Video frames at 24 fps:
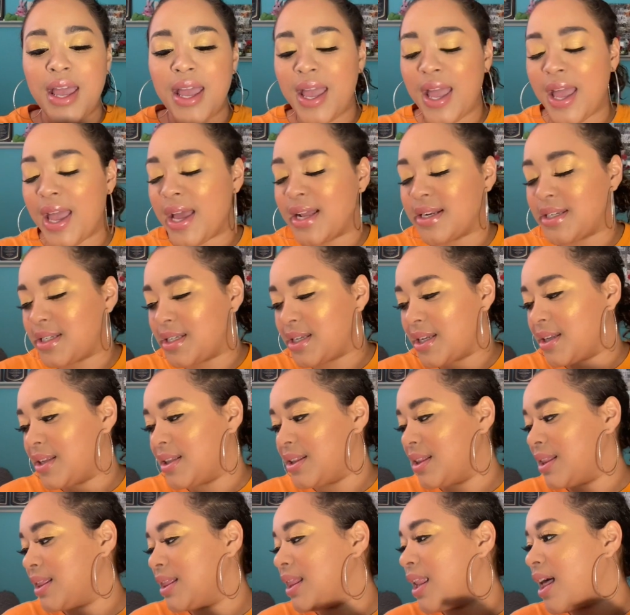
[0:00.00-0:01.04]
it
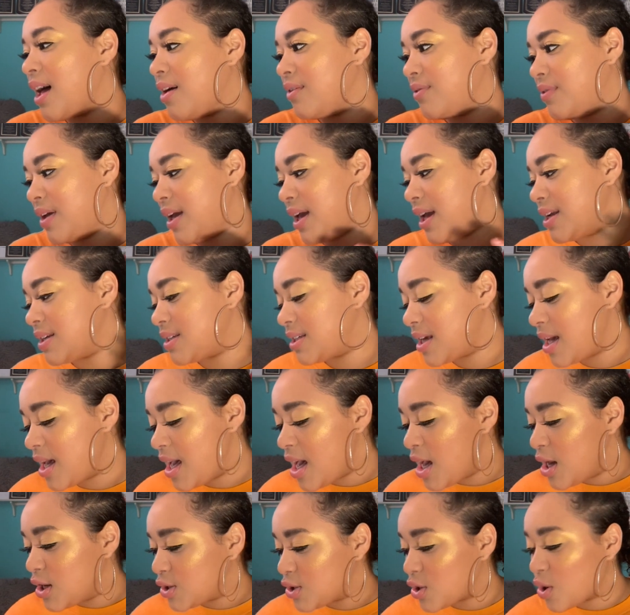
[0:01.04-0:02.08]
love it
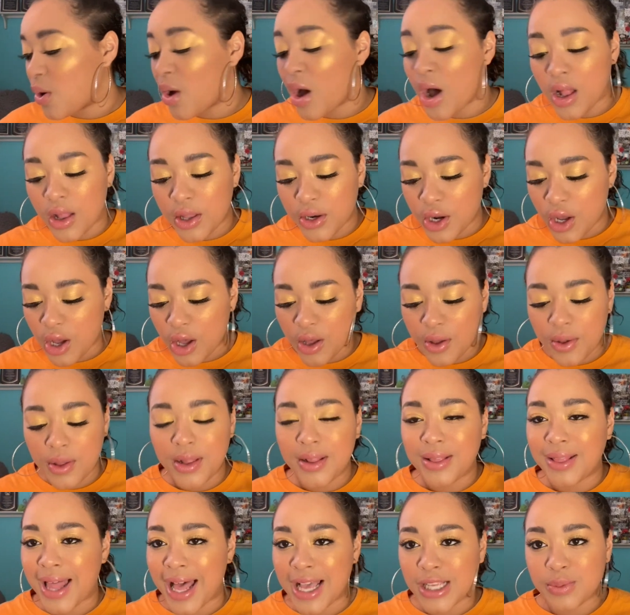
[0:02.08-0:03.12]
so all in all
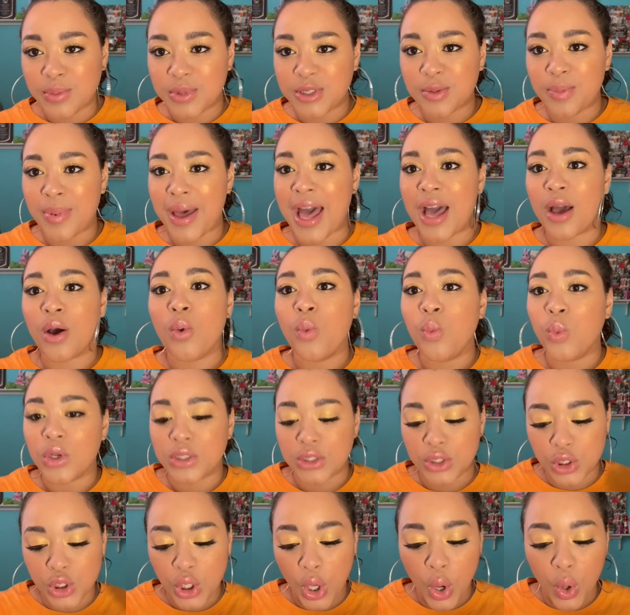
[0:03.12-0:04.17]
last month's bag
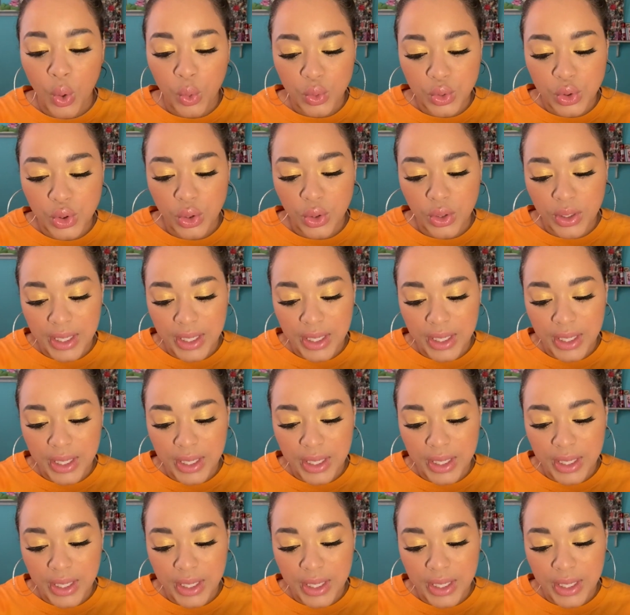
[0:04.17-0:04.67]
was a total